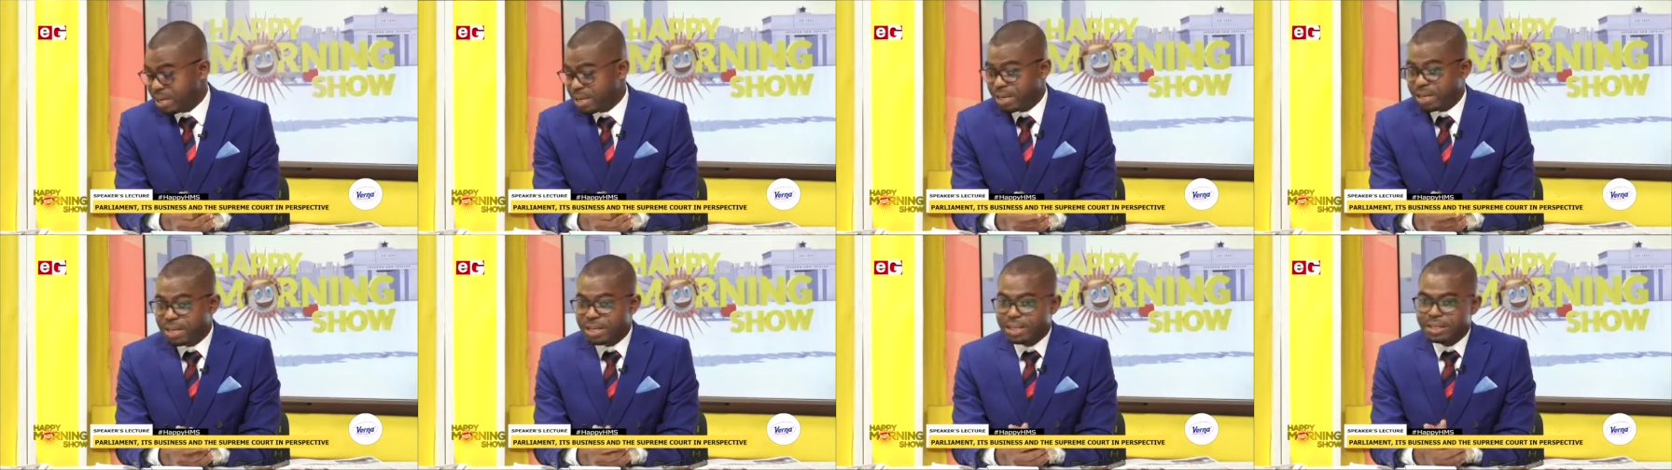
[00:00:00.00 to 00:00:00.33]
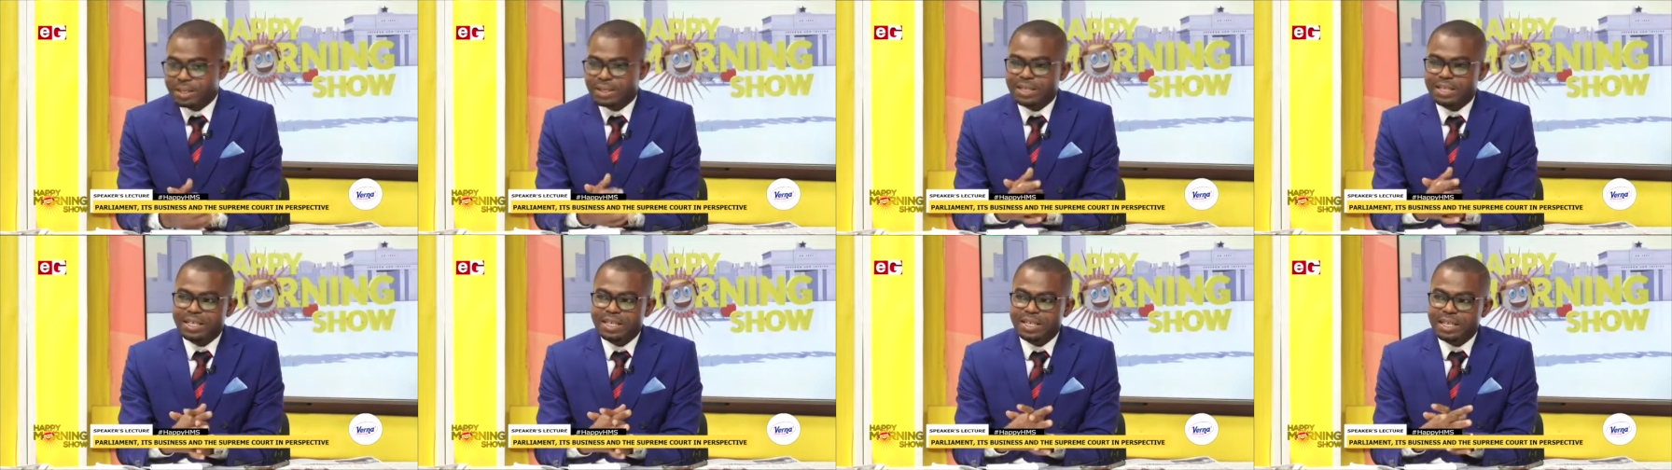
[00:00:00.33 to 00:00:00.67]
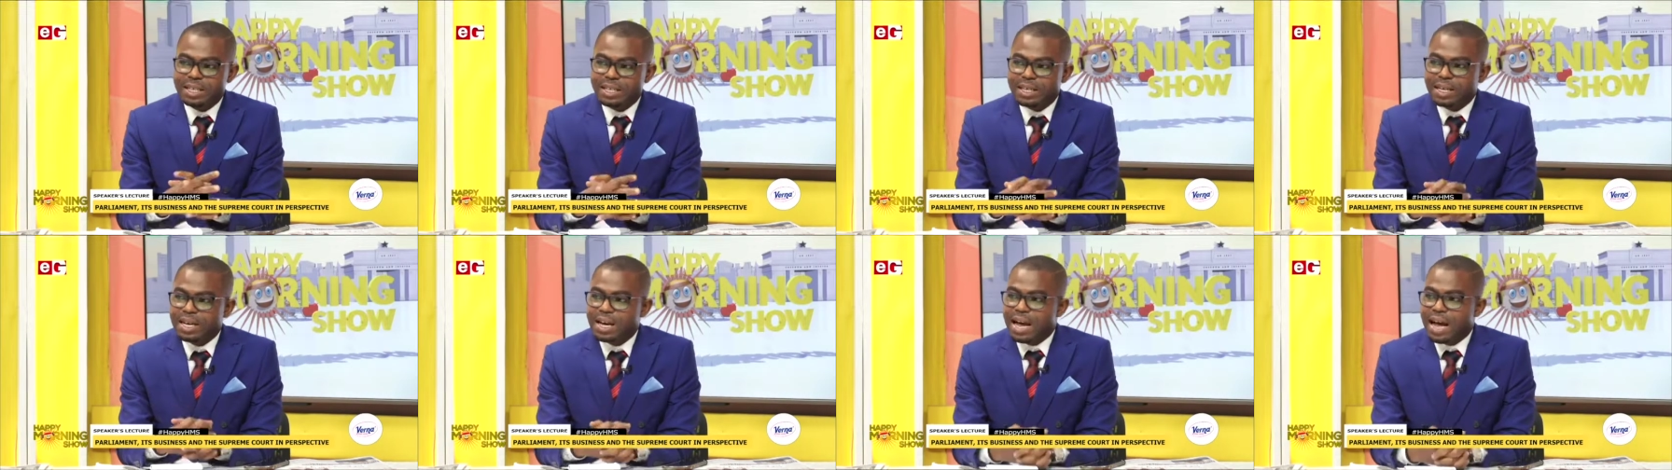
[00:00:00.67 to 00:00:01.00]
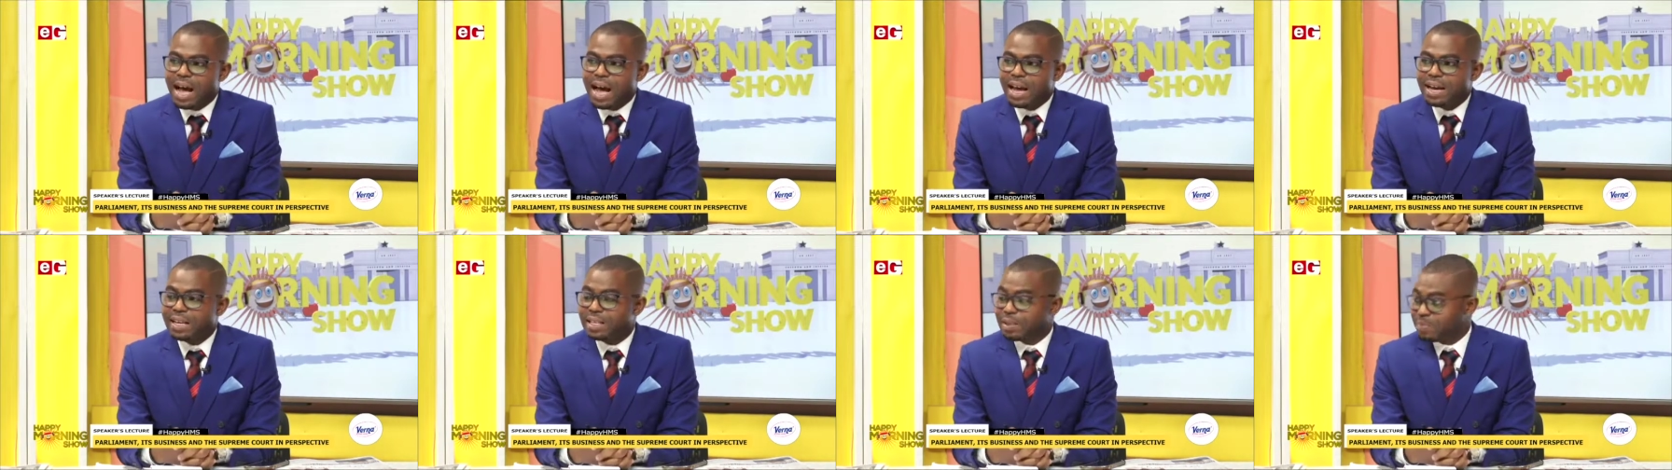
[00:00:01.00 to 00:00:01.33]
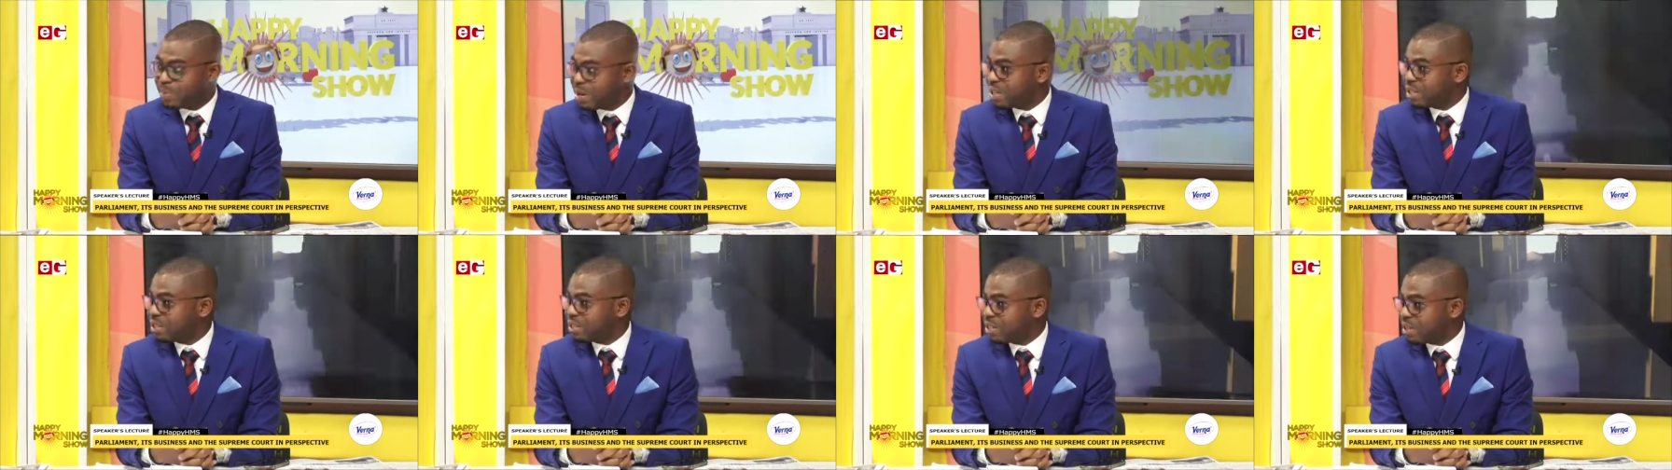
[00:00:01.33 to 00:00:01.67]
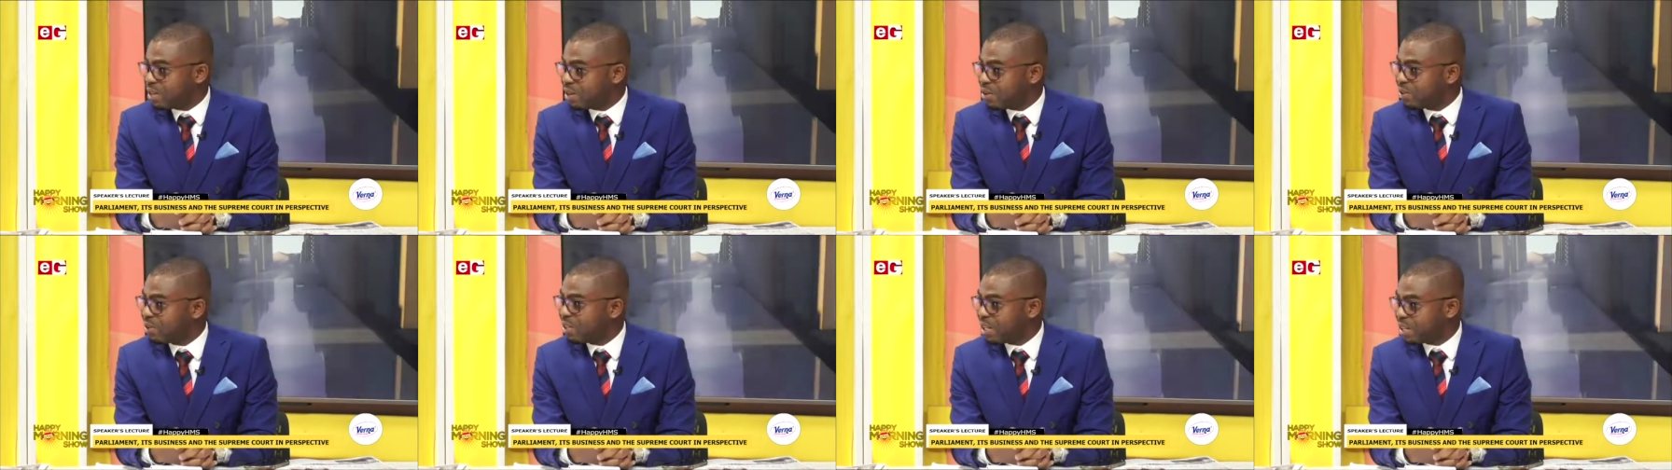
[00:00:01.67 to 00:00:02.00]
And I expect the
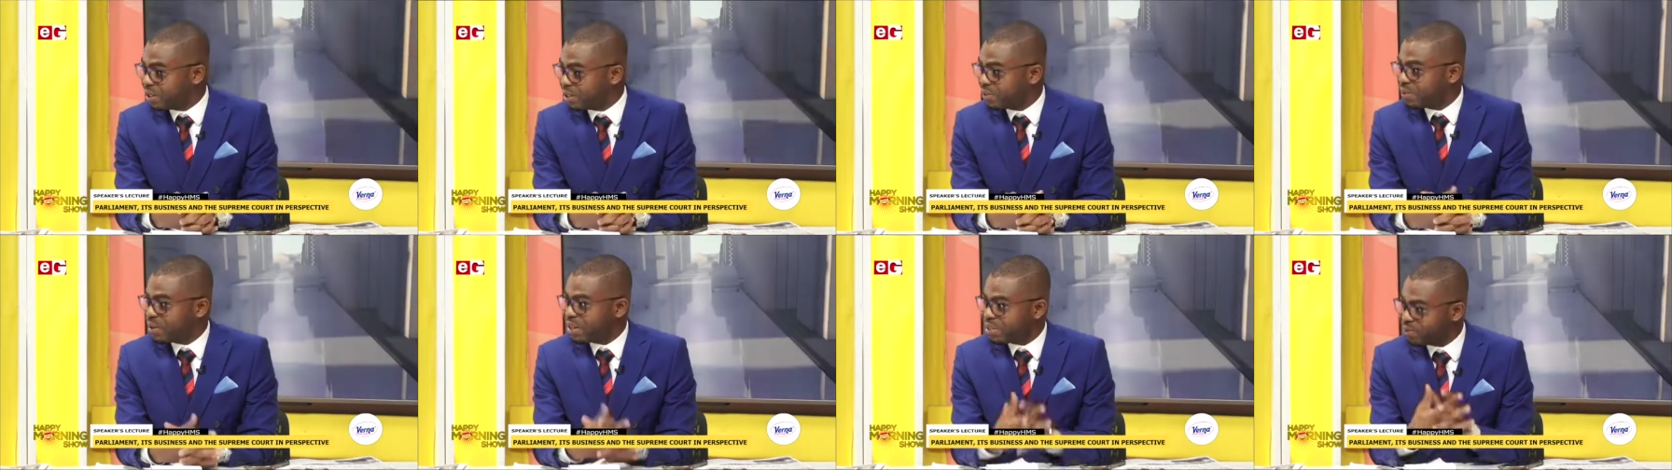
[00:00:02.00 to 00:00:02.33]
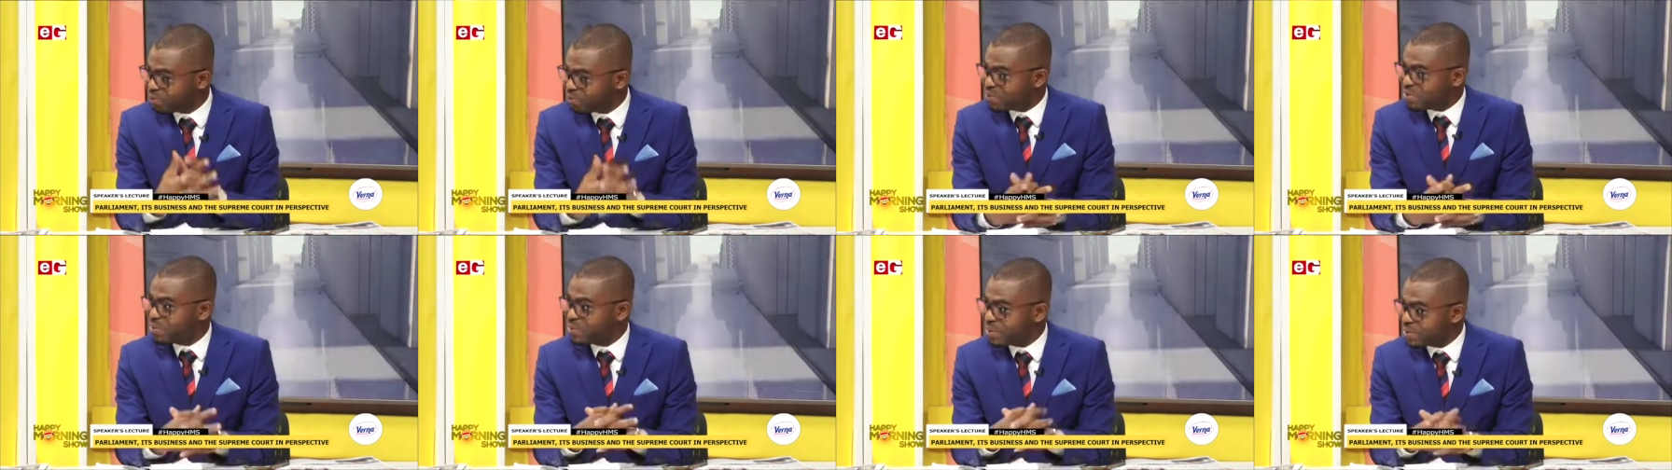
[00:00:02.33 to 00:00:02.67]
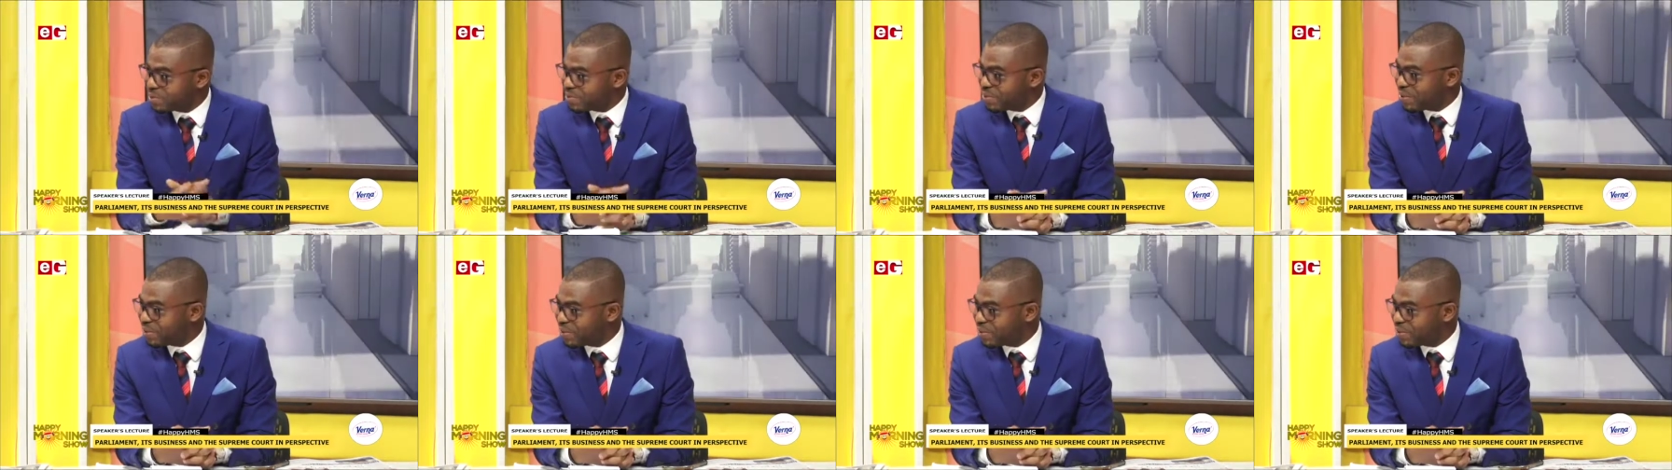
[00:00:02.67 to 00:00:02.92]
owner and wife will